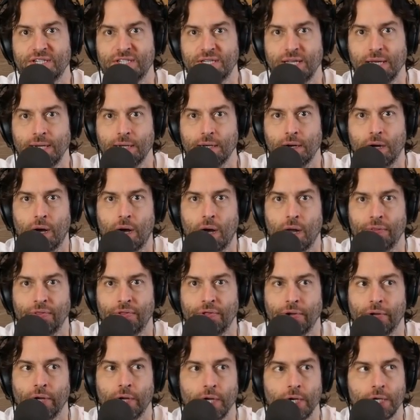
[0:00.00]
stick on
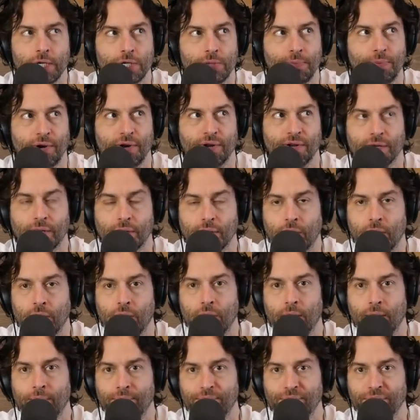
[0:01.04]
the, put a,
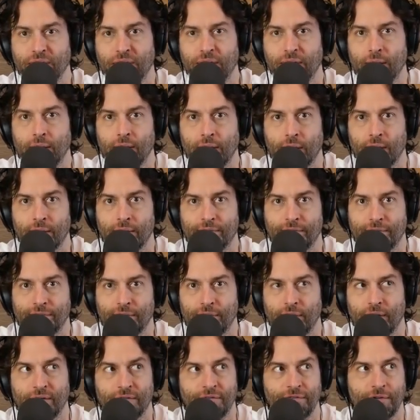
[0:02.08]
uh, an,
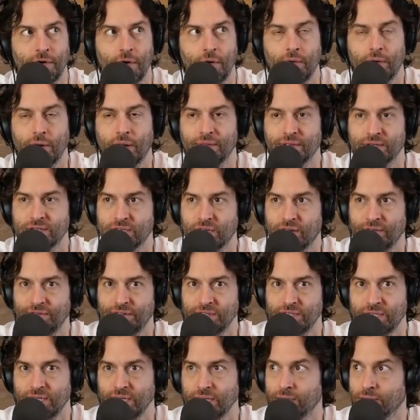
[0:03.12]
a phone on the selfie
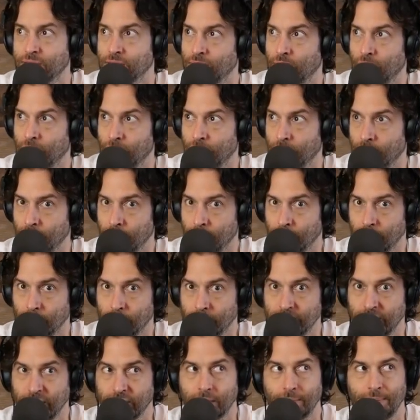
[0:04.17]
stick to go
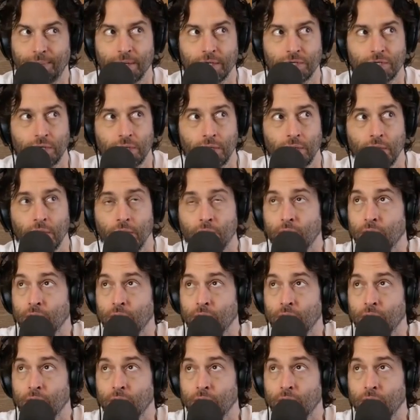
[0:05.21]
take the picture,